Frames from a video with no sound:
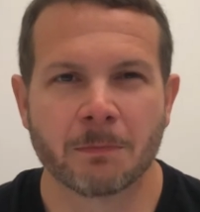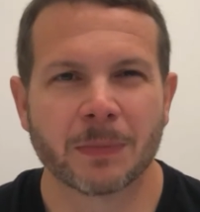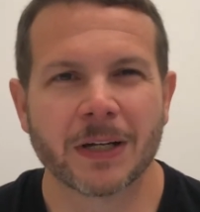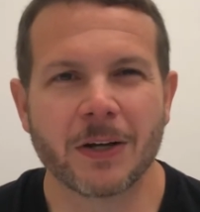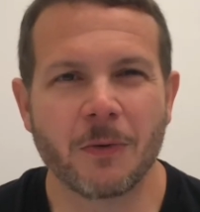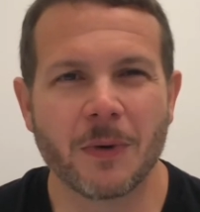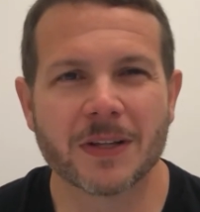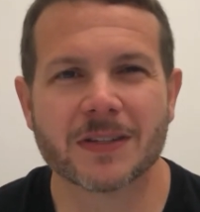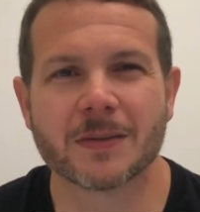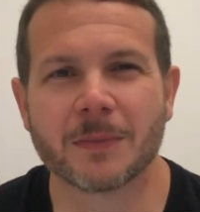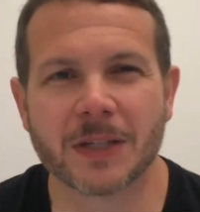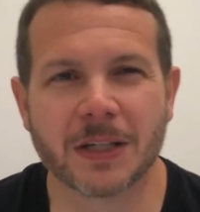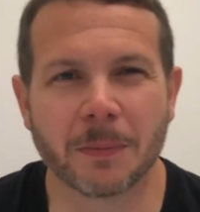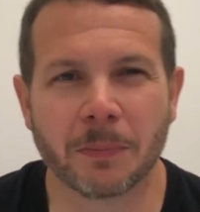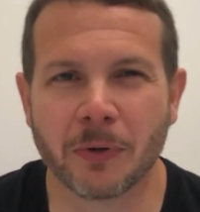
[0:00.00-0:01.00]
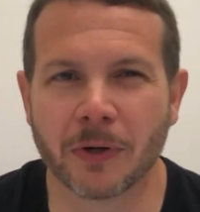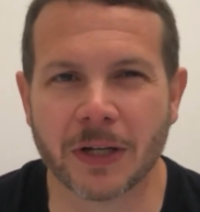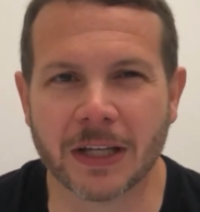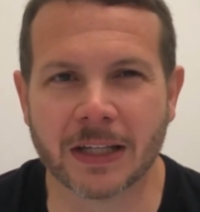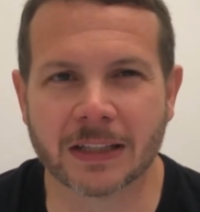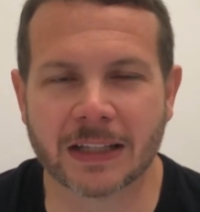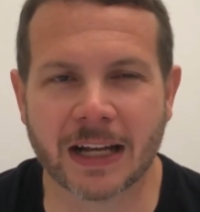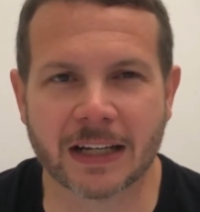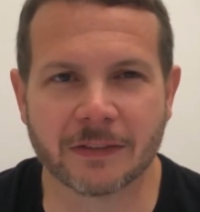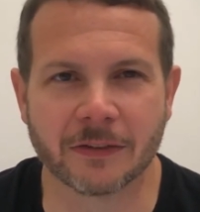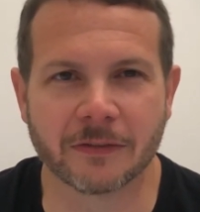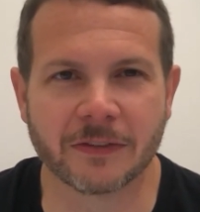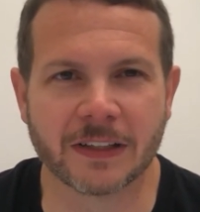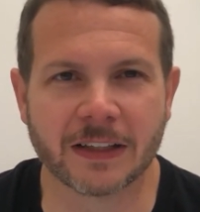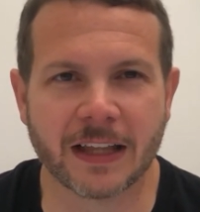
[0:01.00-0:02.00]
But I don't want somebody to put in kind of
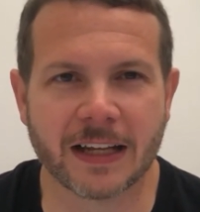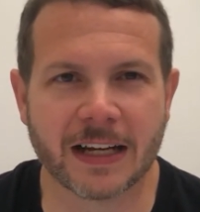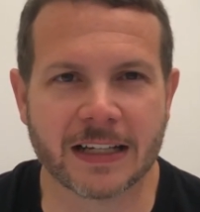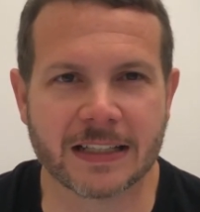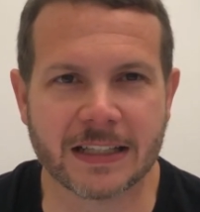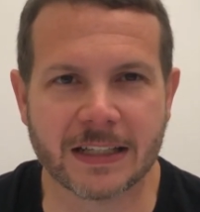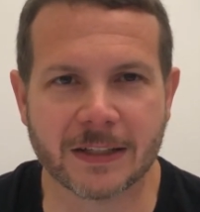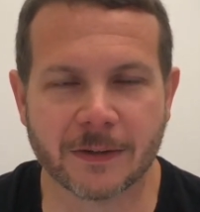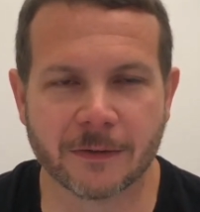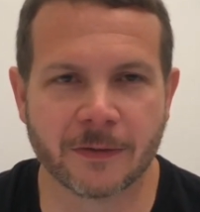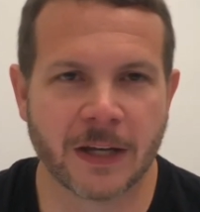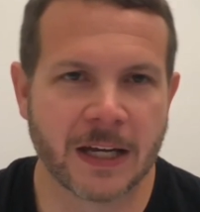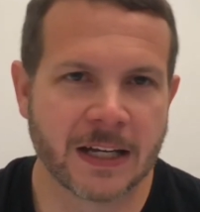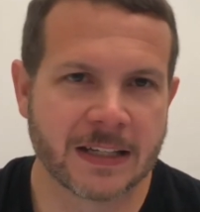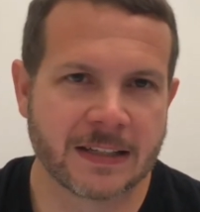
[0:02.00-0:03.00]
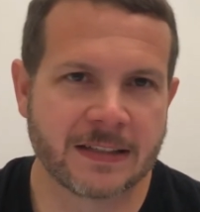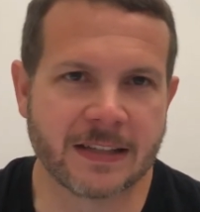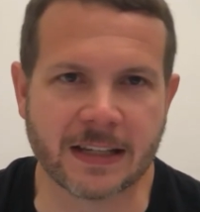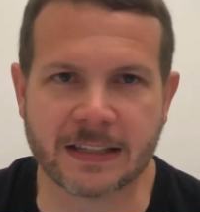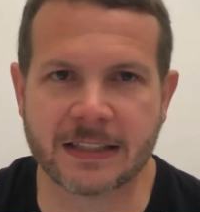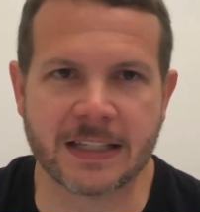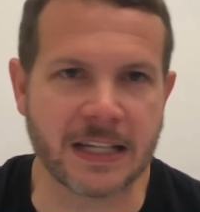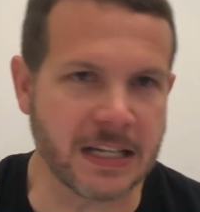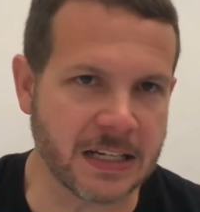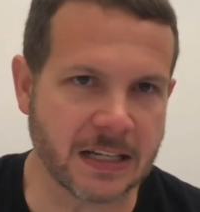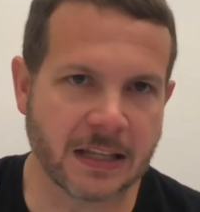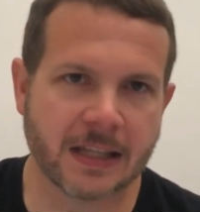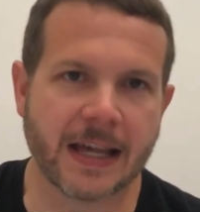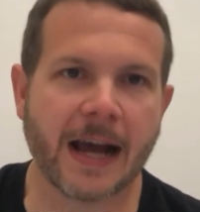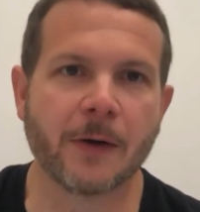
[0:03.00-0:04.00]
a VLAN ID of
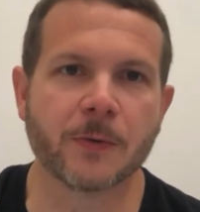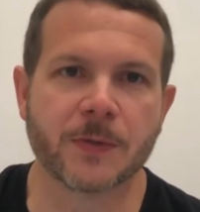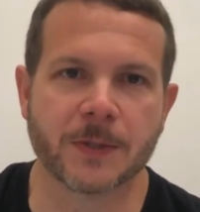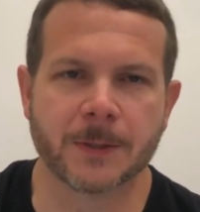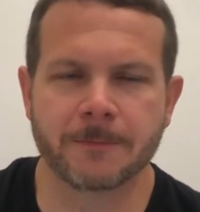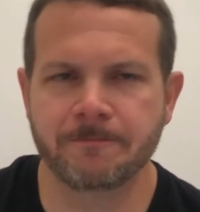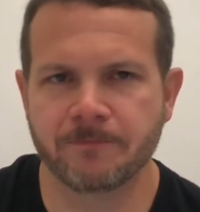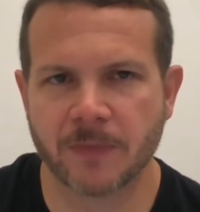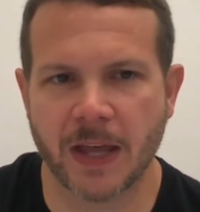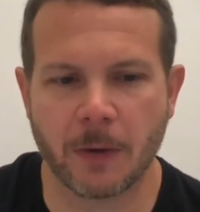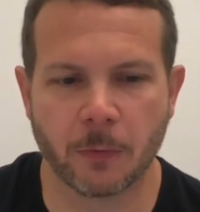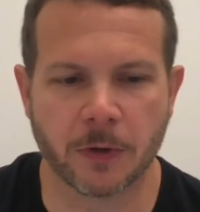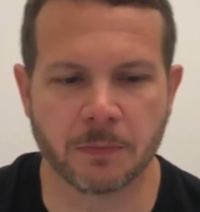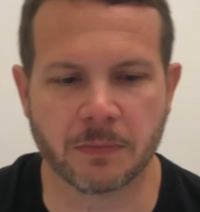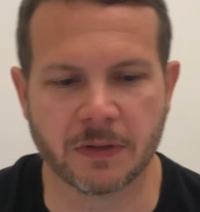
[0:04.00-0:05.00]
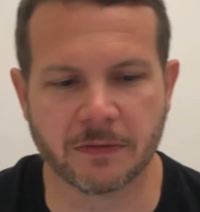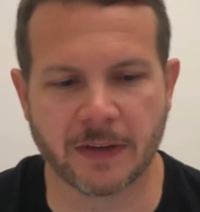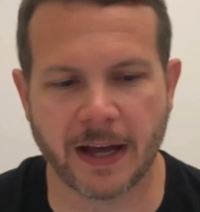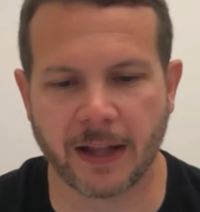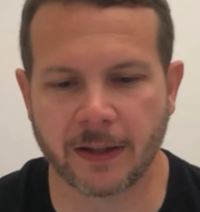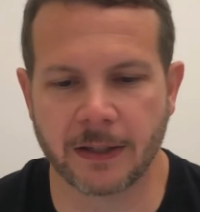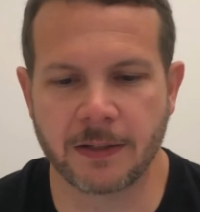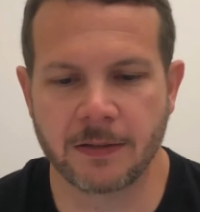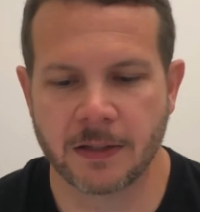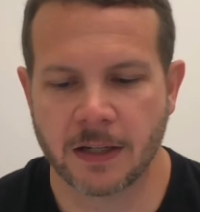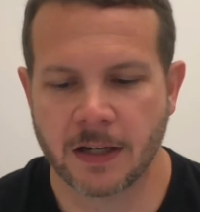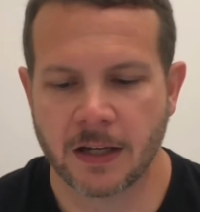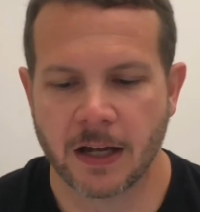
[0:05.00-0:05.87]
16,000. That wouldn't be valid.